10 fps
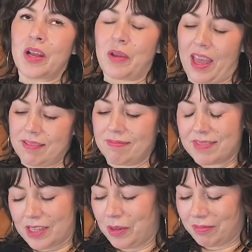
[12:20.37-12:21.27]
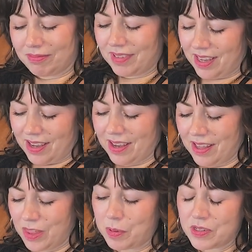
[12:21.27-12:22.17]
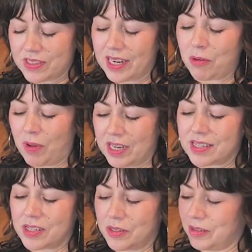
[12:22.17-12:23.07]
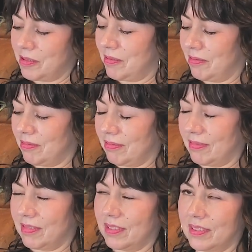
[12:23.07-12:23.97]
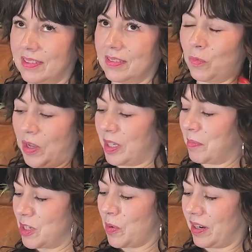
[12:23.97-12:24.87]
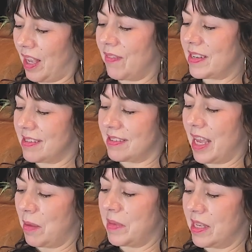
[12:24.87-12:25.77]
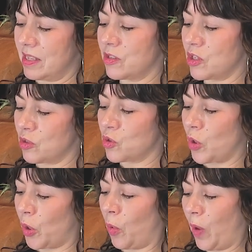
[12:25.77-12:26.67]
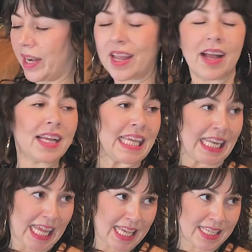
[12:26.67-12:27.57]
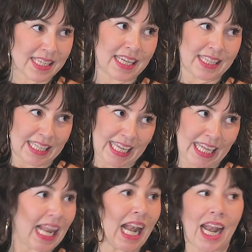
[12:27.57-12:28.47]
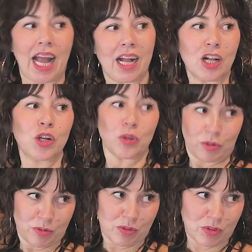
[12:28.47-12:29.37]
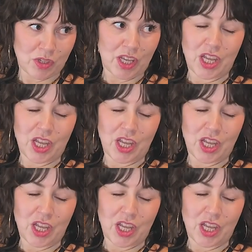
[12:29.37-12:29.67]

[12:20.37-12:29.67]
Okay, so the person that I wanted to welcome into our covenant's name is Sor Juana Inés de la Cruz.